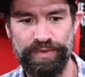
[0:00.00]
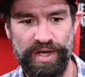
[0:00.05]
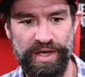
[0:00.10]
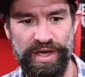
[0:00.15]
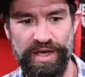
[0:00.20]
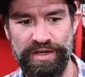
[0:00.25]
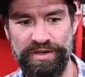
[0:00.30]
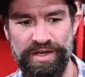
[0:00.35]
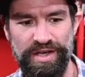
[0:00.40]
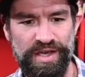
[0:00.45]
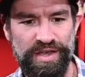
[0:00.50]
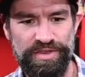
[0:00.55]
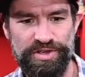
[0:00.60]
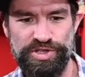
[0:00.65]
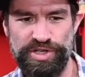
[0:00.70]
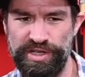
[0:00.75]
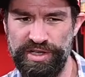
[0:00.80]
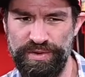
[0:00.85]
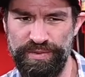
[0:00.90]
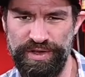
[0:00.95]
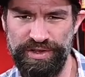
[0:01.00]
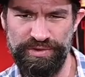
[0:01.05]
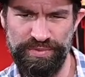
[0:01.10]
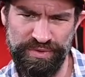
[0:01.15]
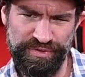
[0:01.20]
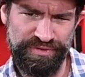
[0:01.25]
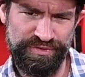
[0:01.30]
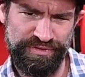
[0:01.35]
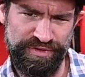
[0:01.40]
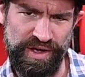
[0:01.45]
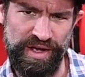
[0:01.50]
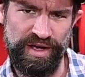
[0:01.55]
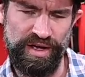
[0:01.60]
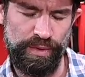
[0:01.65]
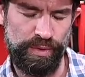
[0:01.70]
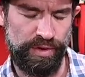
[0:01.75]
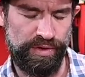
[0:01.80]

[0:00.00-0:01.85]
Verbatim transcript: And the chicken wings were fine,